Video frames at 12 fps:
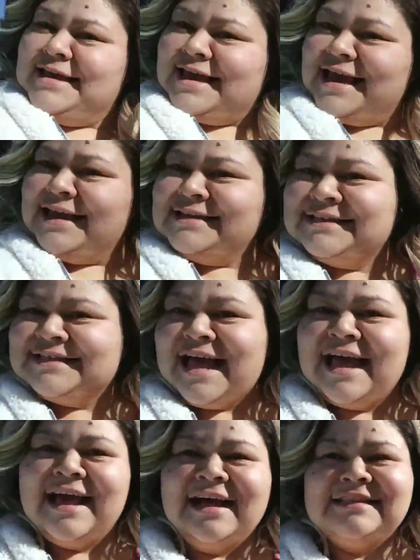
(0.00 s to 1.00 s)
Yes,
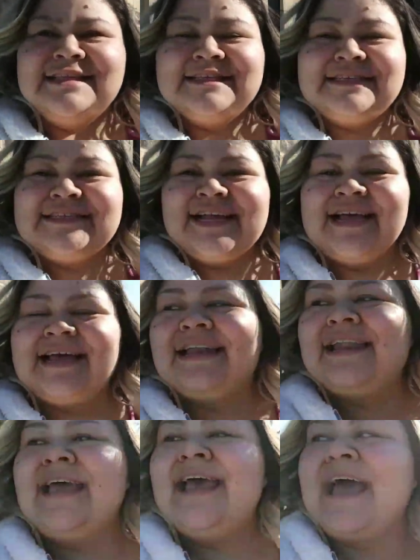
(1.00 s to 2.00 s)
I got this
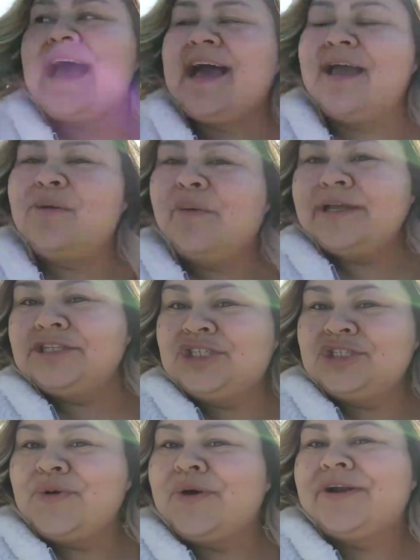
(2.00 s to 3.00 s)
done. I went
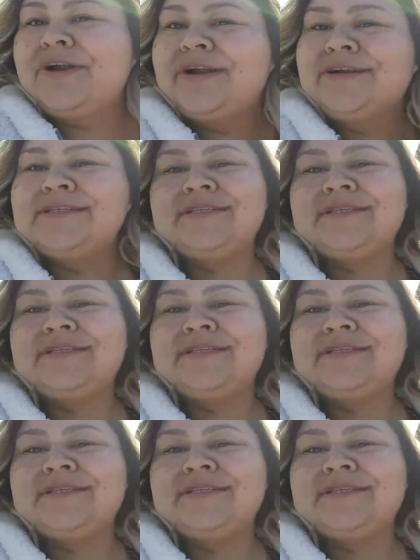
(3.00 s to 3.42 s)
shorter,